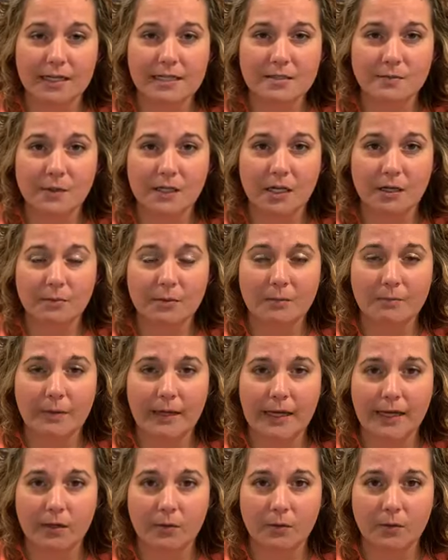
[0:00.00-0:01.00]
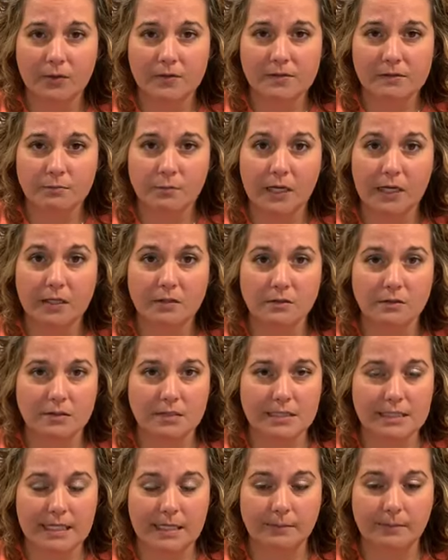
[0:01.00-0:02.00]
Next week I'll be back with some regular
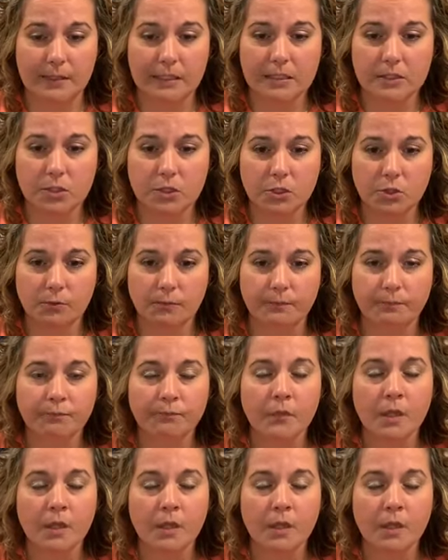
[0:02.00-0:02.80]
stamping too.